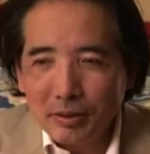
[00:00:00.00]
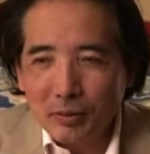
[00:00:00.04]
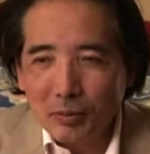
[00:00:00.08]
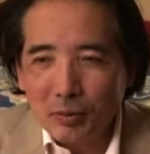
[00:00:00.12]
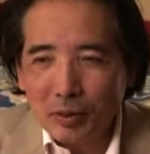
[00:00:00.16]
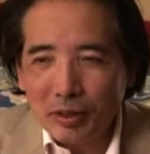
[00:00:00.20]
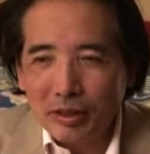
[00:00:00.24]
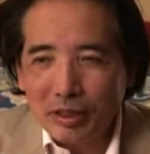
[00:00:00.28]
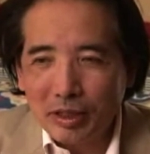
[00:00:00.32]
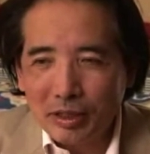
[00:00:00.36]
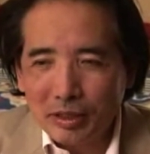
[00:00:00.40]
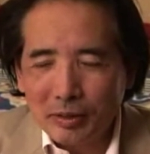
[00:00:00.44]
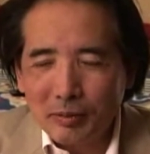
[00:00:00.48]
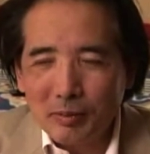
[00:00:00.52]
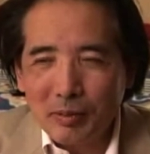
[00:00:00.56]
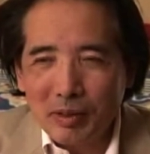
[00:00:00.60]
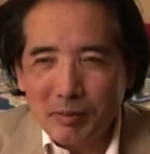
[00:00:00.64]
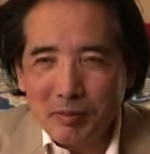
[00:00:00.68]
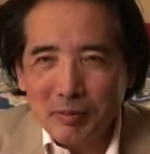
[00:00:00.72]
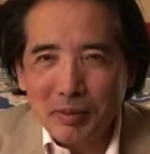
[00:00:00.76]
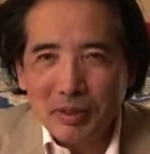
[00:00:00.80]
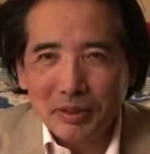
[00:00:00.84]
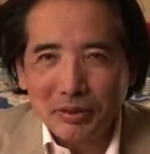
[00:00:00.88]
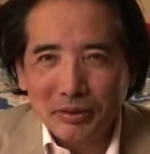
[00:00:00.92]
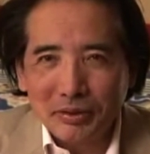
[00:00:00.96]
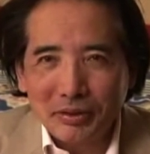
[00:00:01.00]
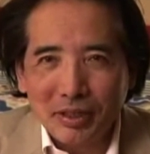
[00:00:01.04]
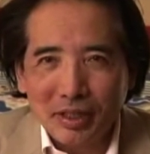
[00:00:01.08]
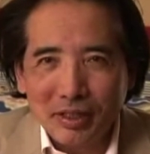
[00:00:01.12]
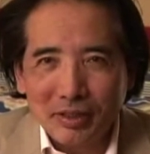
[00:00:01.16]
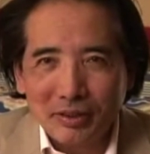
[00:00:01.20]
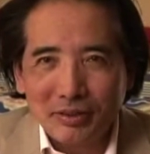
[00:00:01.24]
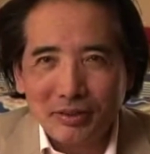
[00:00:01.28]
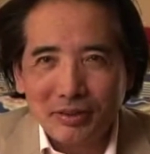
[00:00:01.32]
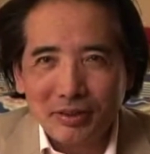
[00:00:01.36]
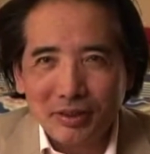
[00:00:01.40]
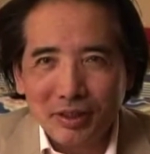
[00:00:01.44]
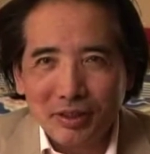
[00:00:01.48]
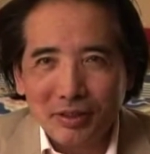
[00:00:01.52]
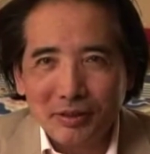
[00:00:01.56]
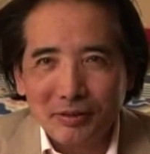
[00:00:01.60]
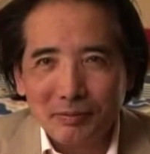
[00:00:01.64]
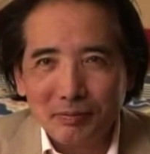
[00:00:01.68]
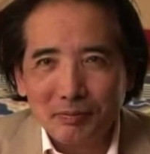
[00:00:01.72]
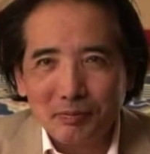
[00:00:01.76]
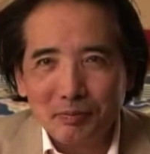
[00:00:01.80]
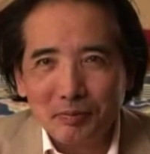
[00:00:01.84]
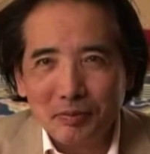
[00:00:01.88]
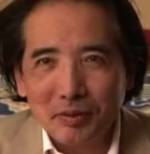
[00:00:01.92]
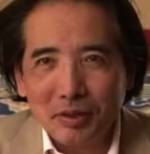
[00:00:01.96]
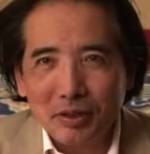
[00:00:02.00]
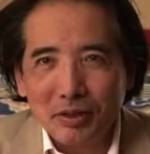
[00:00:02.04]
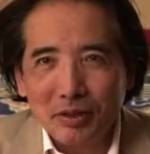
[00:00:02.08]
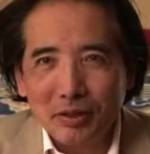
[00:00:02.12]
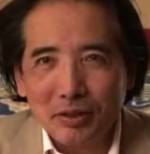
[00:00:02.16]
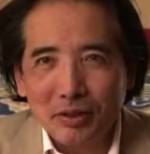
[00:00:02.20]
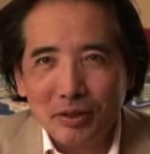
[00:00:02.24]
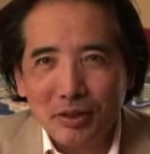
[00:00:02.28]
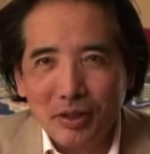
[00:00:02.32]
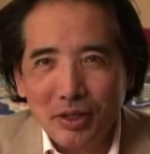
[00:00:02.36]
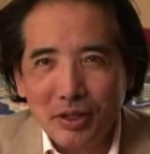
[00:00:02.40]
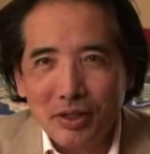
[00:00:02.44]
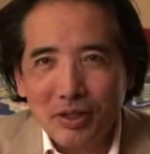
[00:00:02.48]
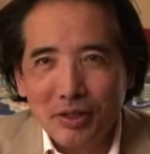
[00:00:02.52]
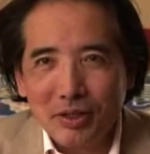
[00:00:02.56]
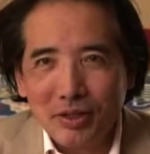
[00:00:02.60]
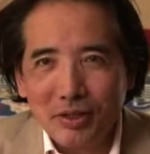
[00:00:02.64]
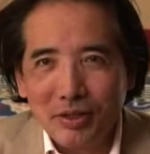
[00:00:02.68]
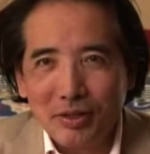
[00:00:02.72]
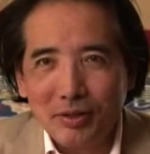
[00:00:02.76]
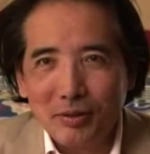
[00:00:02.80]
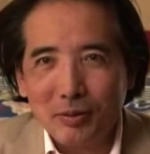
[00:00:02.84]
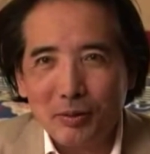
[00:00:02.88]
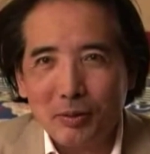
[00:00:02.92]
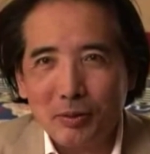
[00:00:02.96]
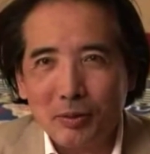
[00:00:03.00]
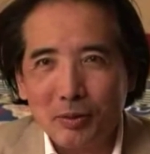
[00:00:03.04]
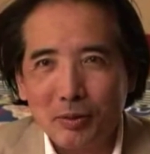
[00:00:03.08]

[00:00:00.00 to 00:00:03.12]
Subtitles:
What I remember is that he,